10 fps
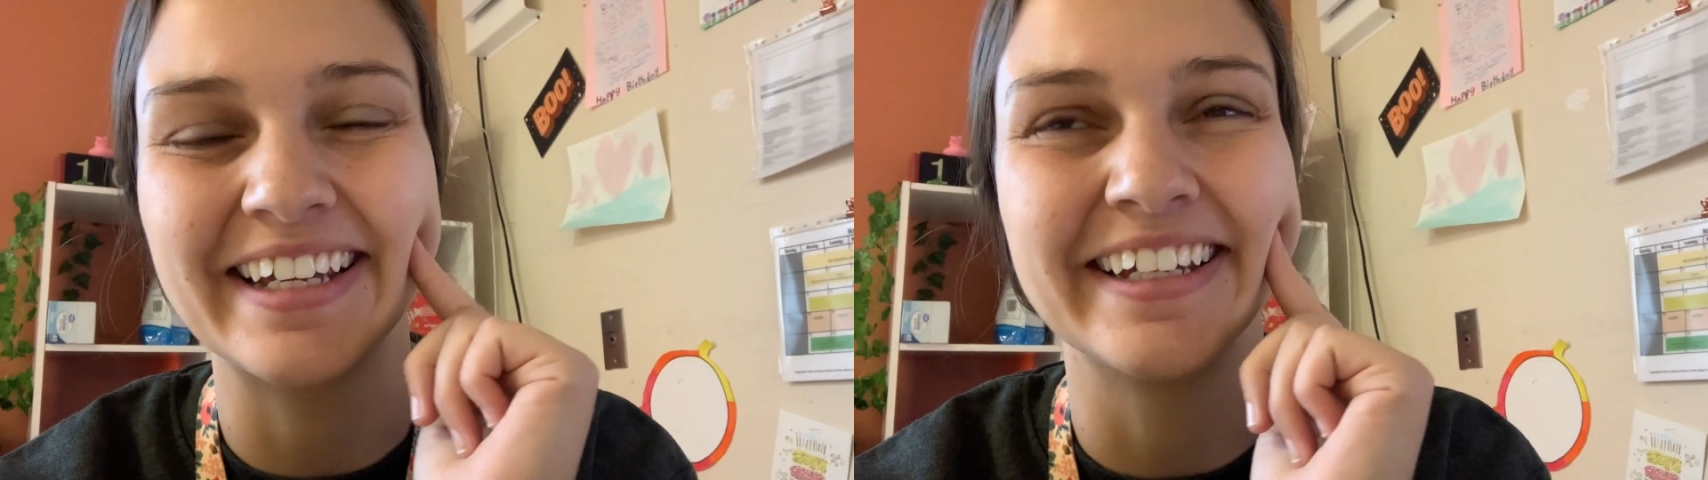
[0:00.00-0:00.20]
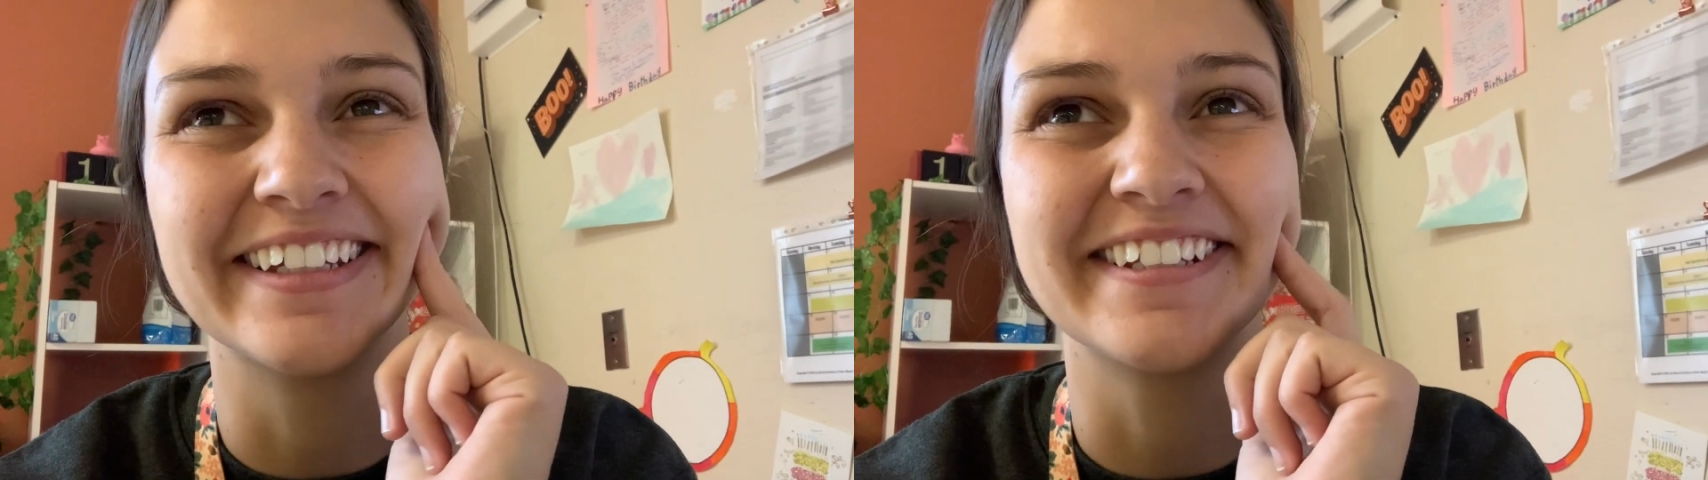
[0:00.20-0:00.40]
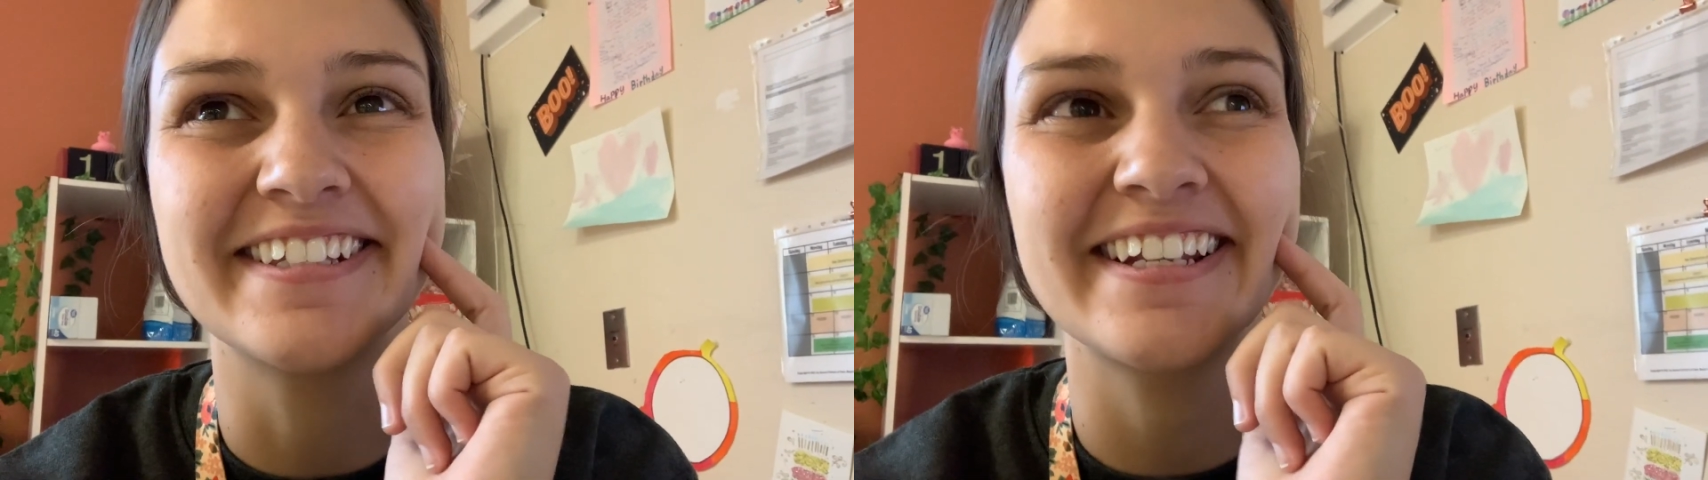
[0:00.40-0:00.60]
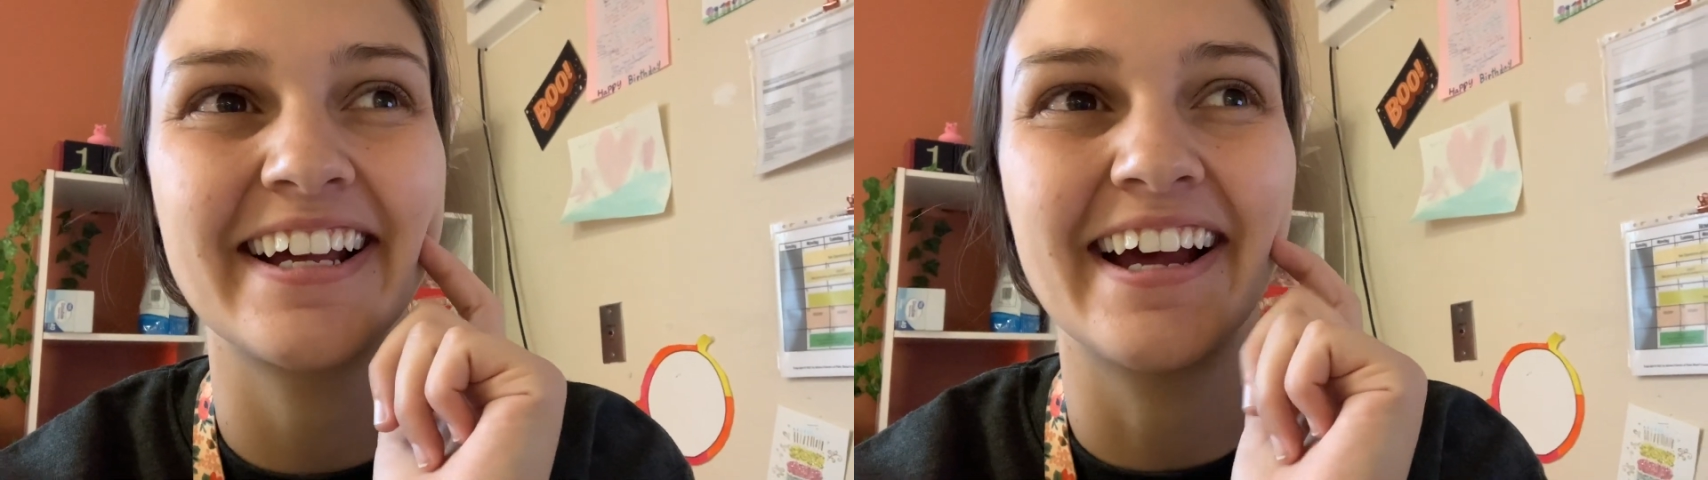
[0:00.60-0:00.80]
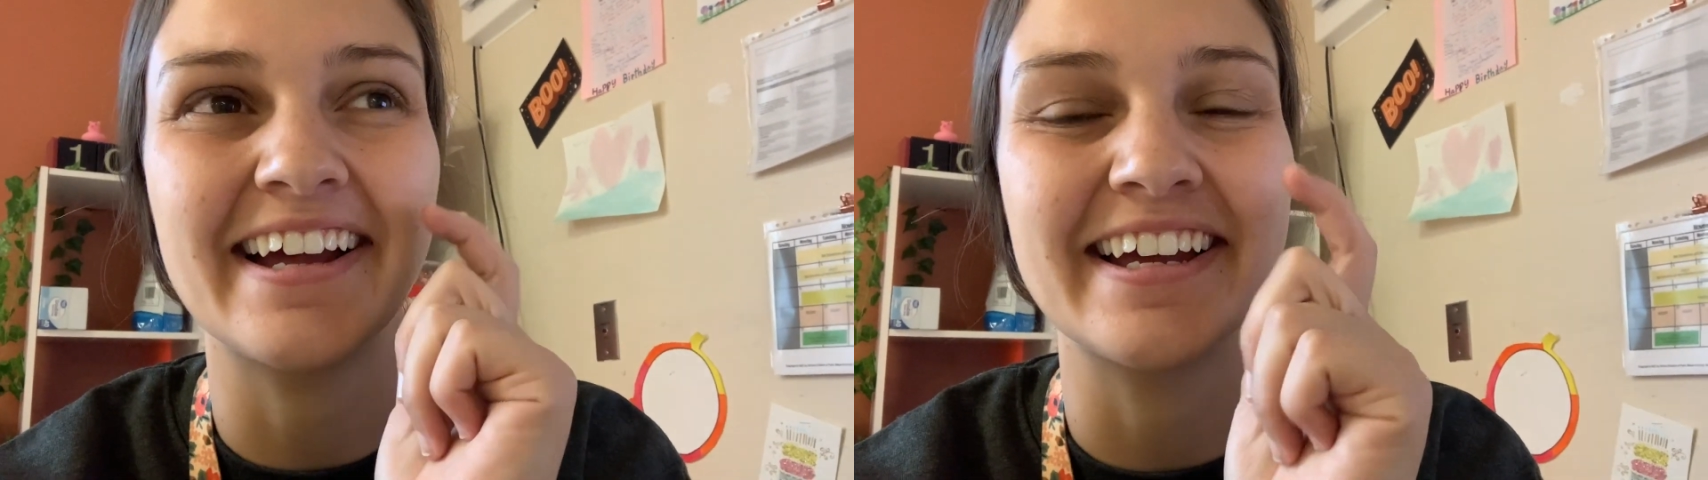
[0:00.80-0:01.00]
is
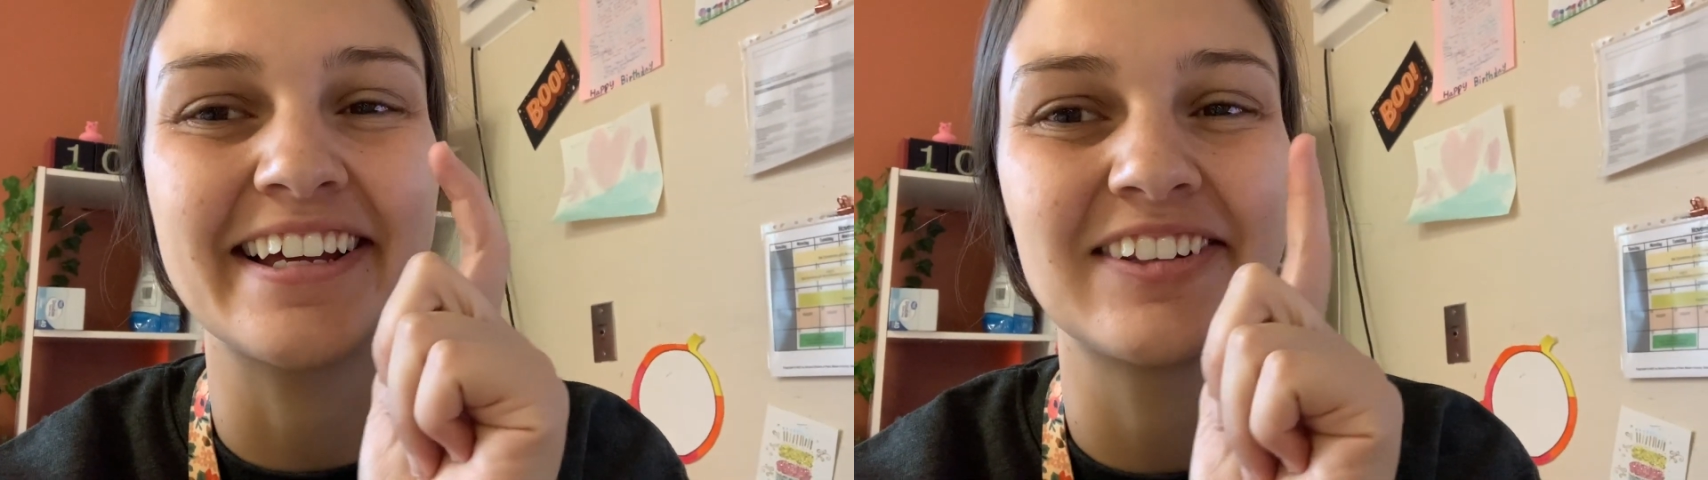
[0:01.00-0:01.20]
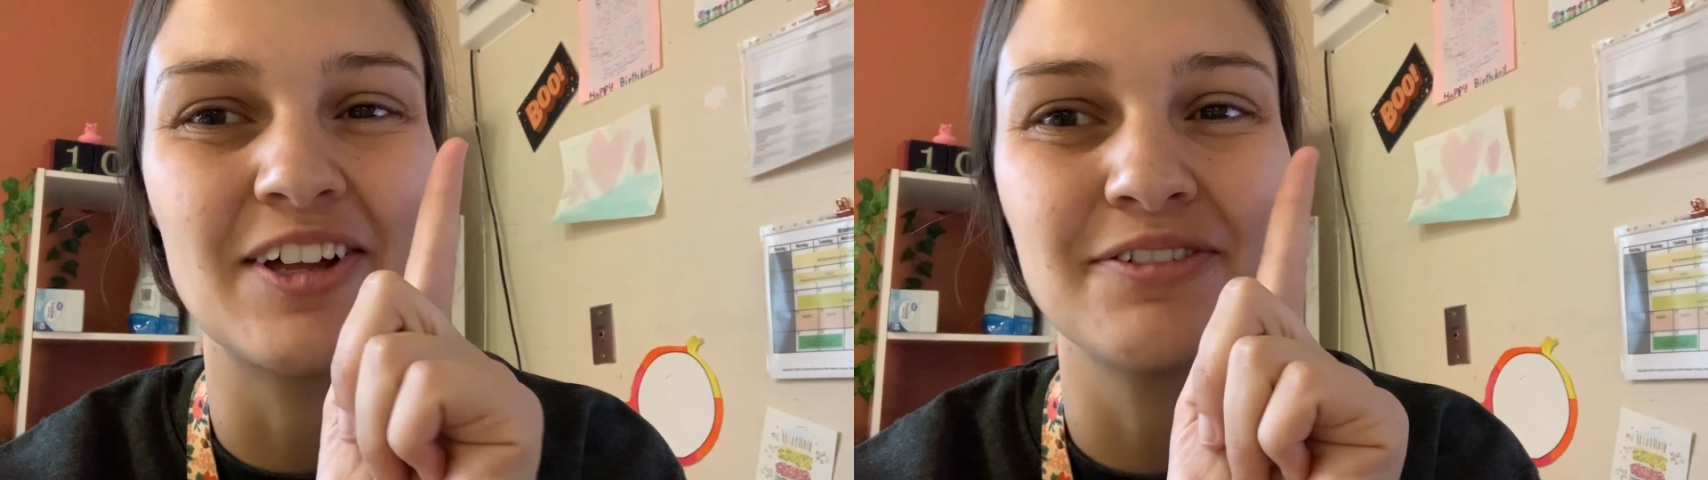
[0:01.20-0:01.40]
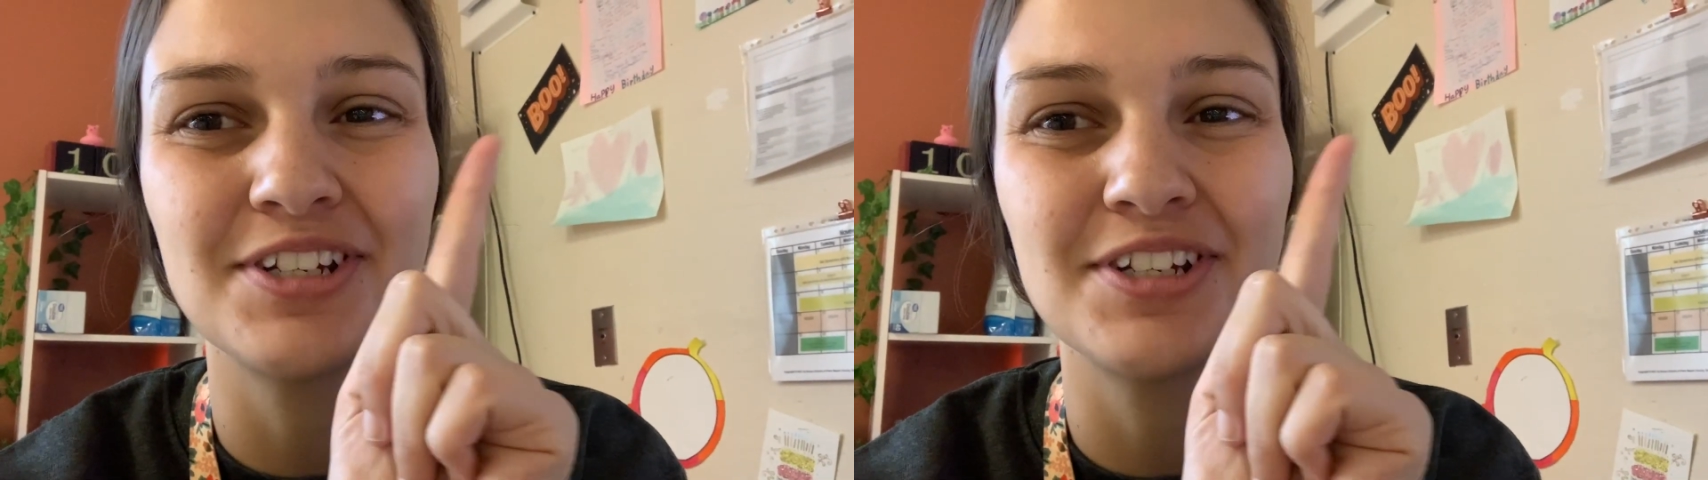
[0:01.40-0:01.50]
I love